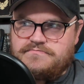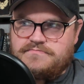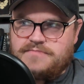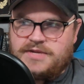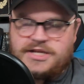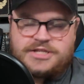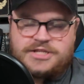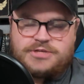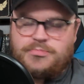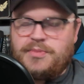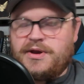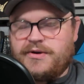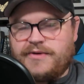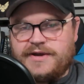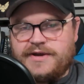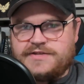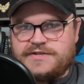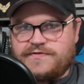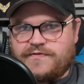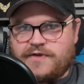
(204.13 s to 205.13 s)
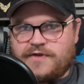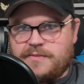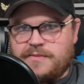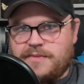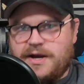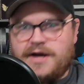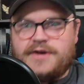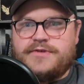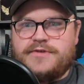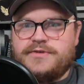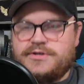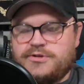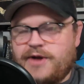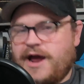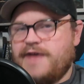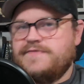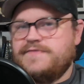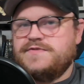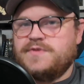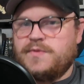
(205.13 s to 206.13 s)
experience from 100
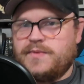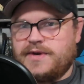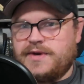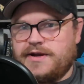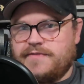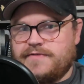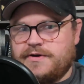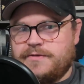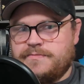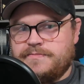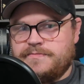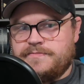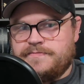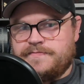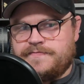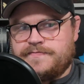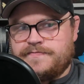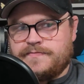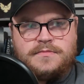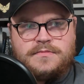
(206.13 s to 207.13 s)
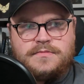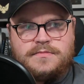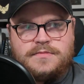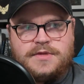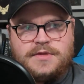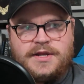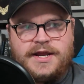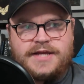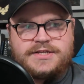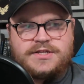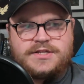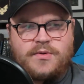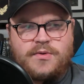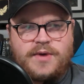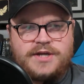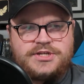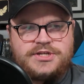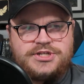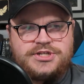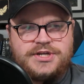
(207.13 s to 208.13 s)
drafts or whatever. The next
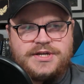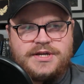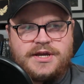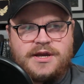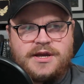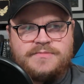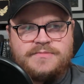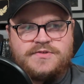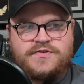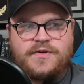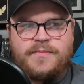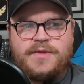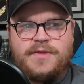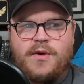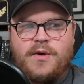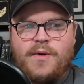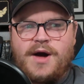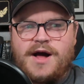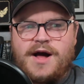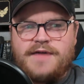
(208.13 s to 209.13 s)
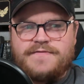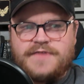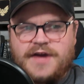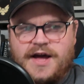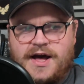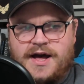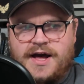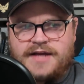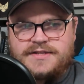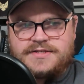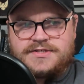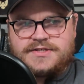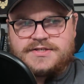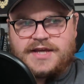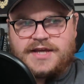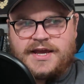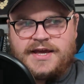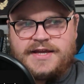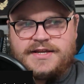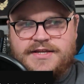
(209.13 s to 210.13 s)
question comes from Yoav Katz,
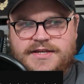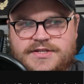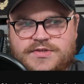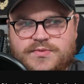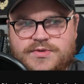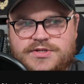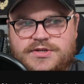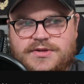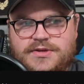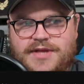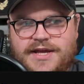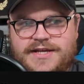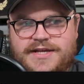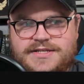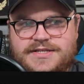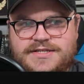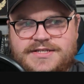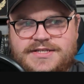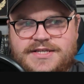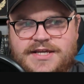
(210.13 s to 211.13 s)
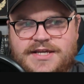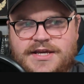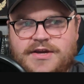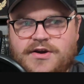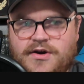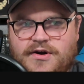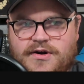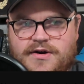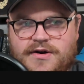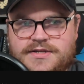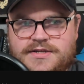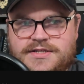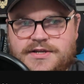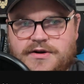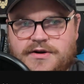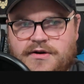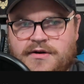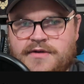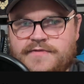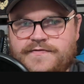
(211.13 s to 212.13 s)
and it's Would you like to see cards that
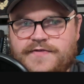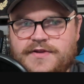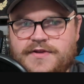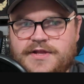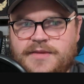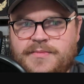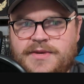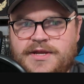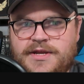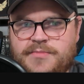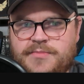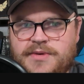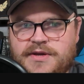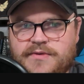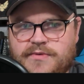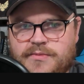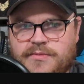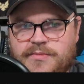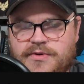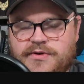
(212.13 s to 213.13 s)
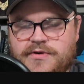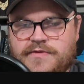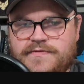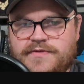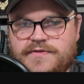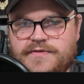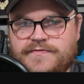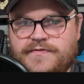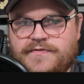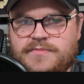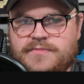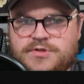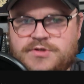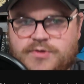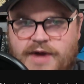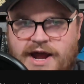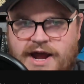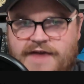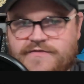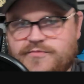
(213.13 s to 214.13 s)
aren't for limited being removed from
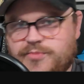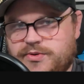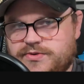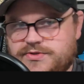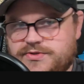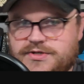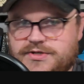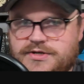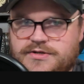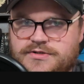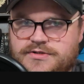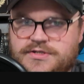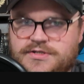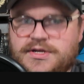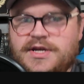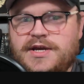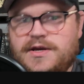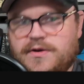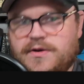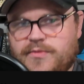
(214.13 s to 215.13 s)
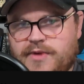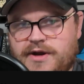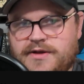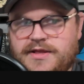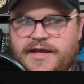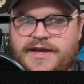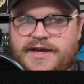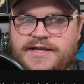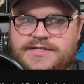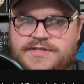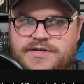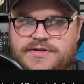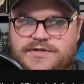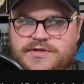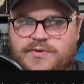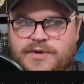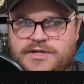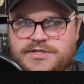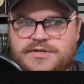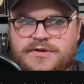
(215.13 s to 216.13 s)
draft boosters? Rare land,
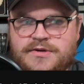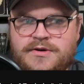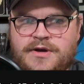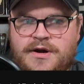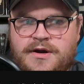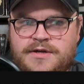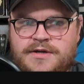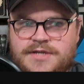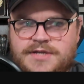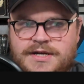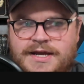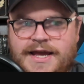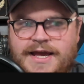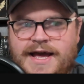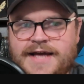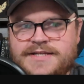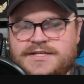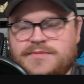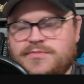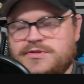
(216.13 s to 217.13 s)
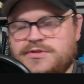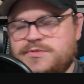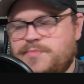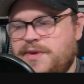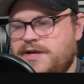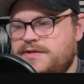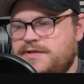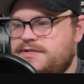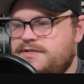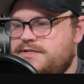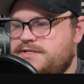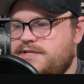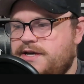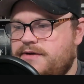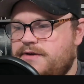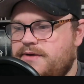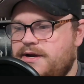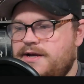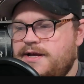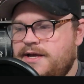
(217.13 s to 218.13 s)
situational cards, uncastable spells,
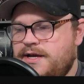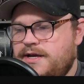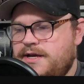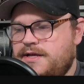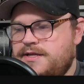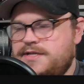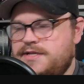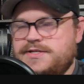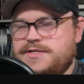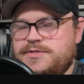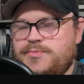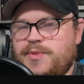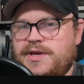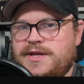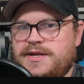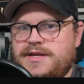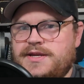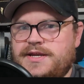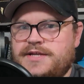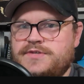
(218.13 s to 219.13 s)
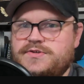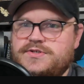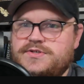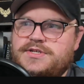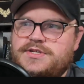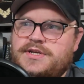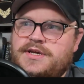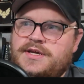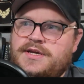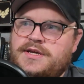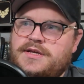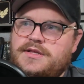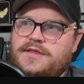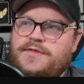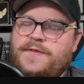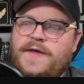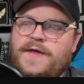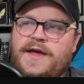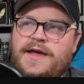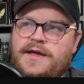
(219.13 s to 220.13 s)
etc. This has been an interesting
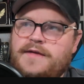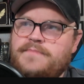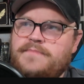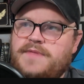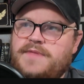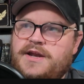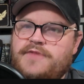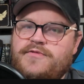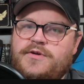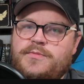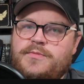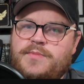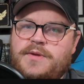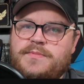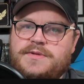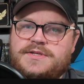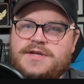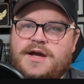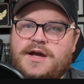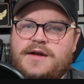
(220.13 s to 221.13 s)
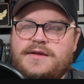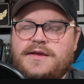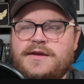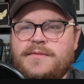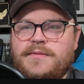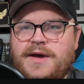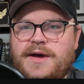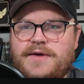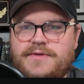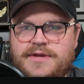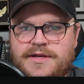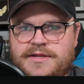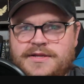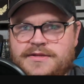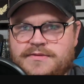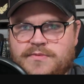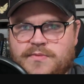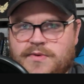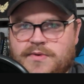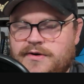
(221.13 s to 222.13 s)
thing that I've heard people talking about in
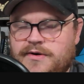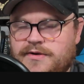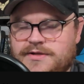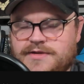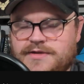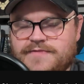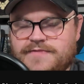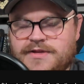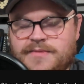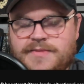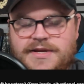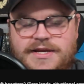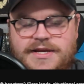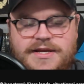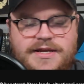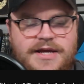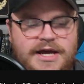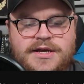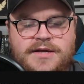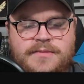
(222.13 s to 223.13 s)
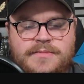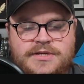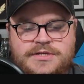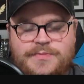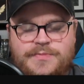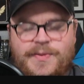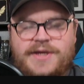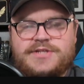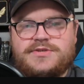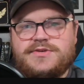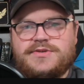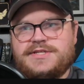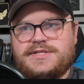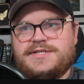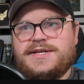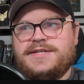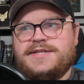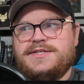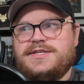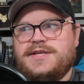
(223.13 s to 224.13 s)
the world of limited, um, especially
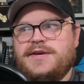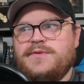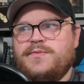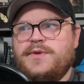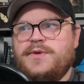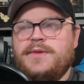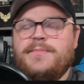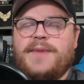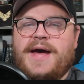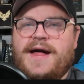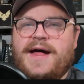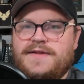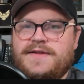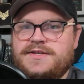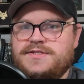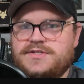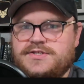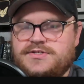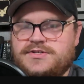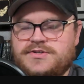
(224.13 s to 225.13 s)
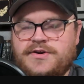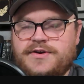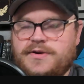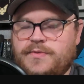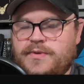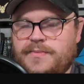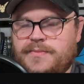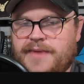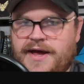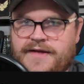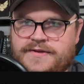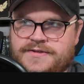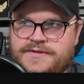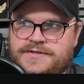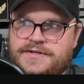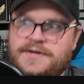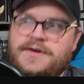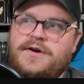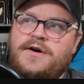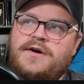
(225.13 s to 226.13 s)
since they rebalanced, started
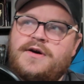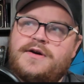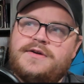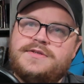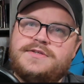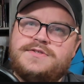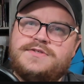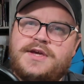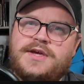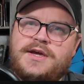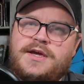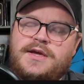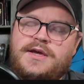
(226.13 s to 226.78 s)
rebalancing cards